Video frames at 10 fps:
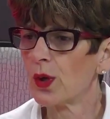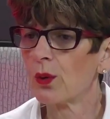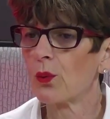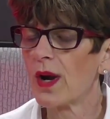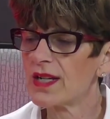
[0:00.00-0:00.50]

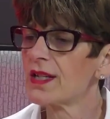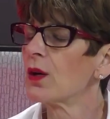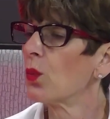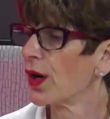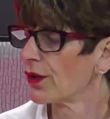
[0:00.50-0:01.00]
we're raising
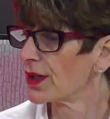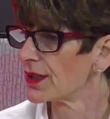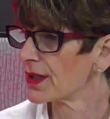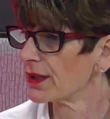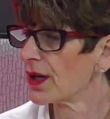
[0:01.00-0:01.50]

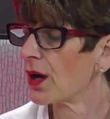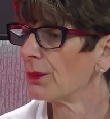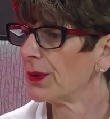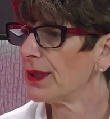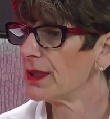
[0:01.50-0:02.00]
awareness, and
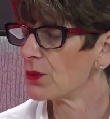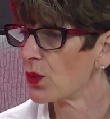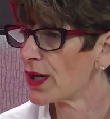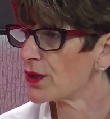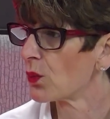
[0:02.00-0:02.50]
companies
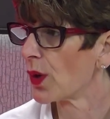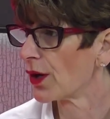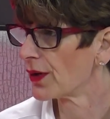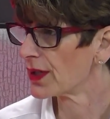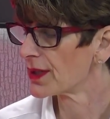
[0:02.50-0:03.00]
raise
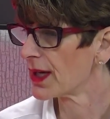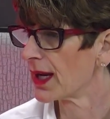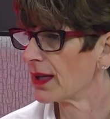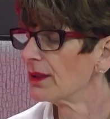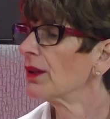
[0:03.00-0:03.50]
awareness,
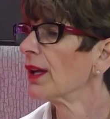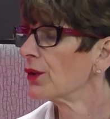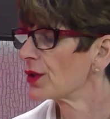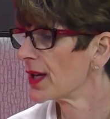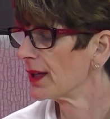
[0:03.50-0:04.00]
and like
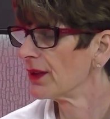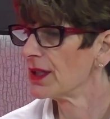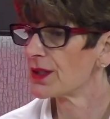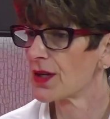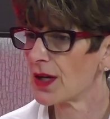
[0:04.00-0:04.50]
you're saying,
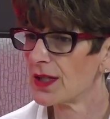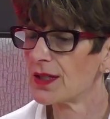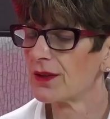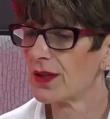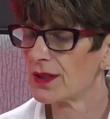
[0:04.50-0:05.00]
these
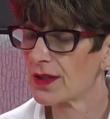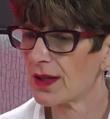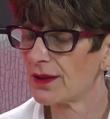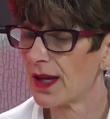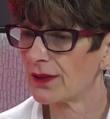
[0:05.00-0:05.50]
studies and things
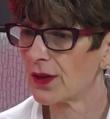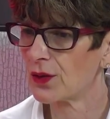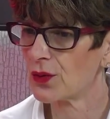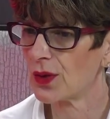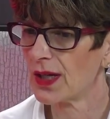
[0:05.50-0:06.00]
like that that
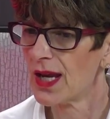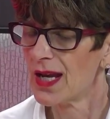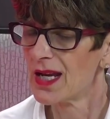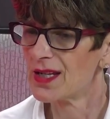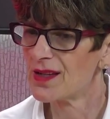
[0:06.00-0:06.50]
are doing,
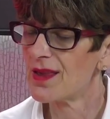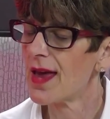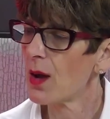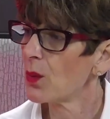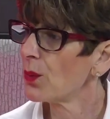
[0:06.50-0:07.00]
is
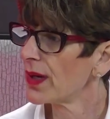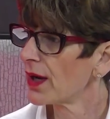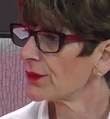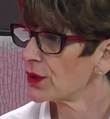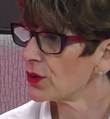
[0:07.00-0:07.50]
that what we
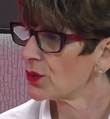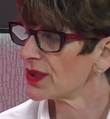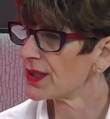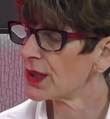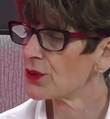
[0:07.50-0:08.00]
have to do
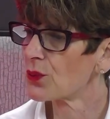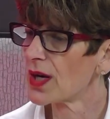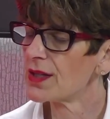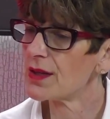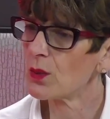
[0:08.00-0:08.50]
is
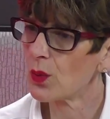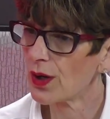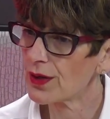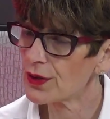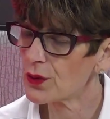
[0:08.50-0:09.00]
raise the
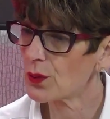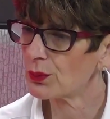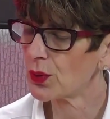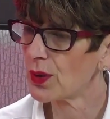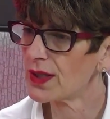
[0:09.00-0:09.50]
awareness to
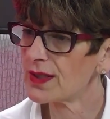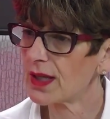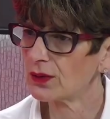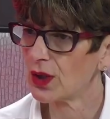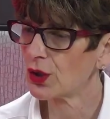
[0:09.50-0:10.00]
employees
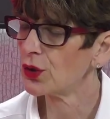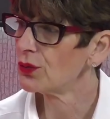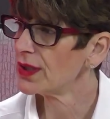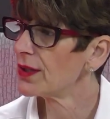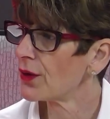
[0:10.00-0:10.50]
that, look, you
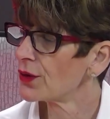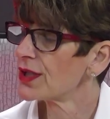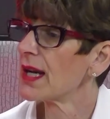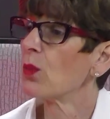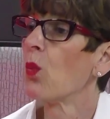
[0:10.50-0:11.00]
need to
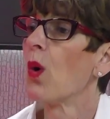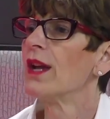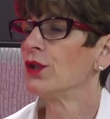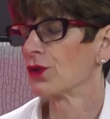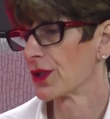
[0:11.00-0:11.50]
understand
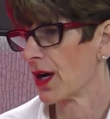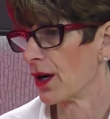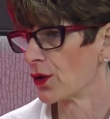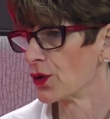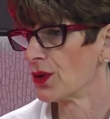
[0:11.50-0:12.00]
when you're
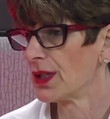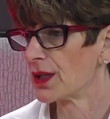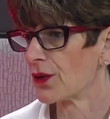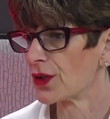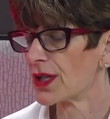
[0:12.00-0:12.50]
tired. You need
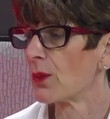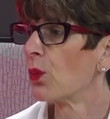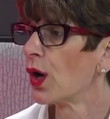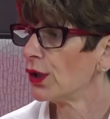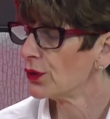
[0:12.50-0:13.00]
to understand
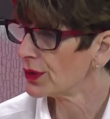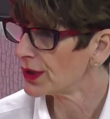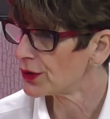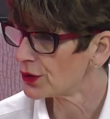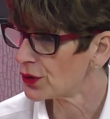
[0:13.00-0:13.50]
what you
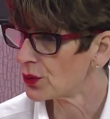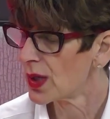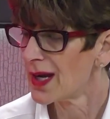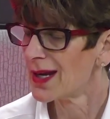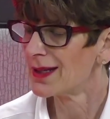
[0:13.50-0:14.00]
need to do
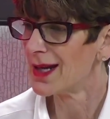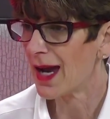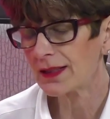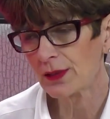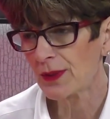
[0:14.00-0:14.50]

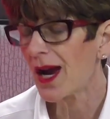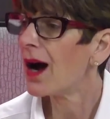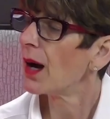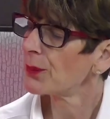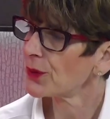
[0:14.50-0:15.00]
not to be
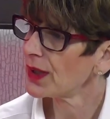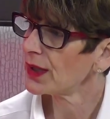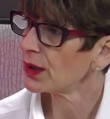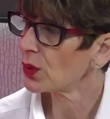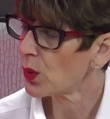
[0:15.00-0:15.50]

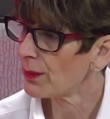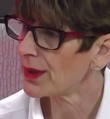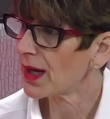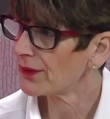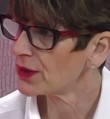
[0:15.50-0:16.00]
operating
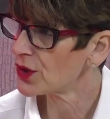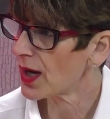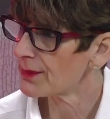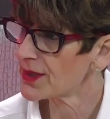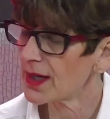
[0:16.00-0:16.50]
equipment on the
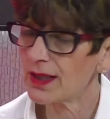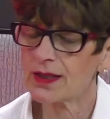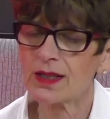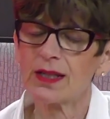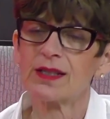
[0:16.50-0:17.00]
job site.
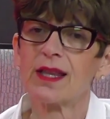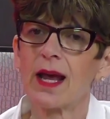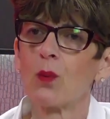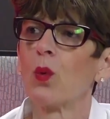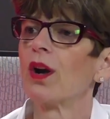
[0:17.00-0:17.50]
It's
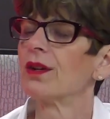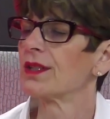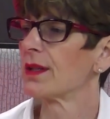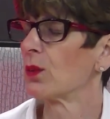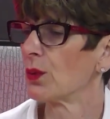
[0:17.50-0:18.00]
that
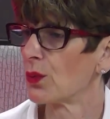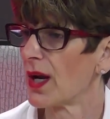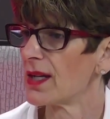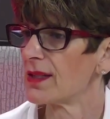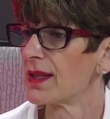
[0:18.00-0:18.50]
awareness that we
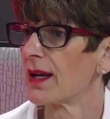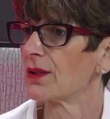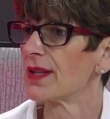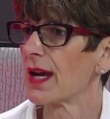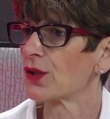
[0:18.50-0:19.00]
raise that
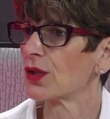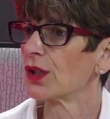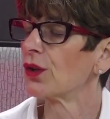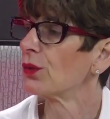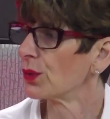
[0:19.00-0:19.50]
is
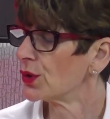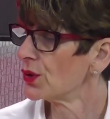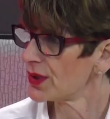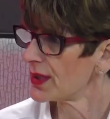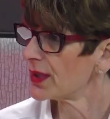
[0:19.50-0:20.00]
actually going to
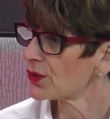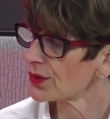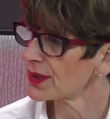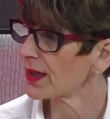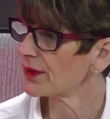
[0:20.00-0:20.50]
reduce the
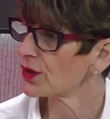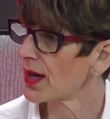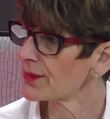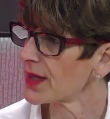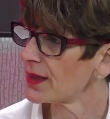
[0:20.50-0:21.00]
injuries on the
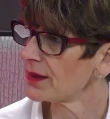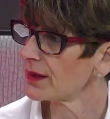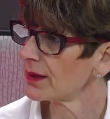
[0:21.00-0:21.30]
job site?